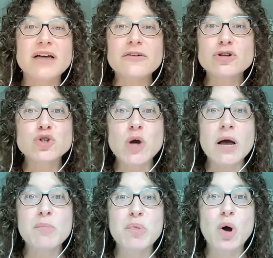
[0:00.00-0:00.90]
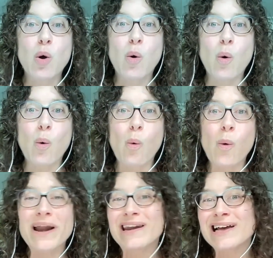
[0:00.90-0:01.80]
Donald Trump
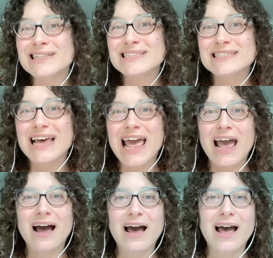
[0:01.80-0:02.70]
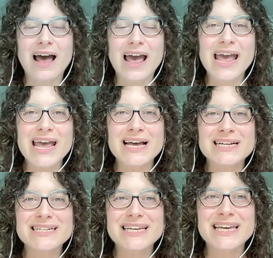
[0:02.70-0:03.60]
went nuts,
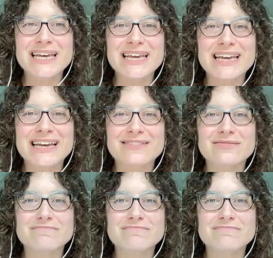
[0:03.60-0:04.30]
and he,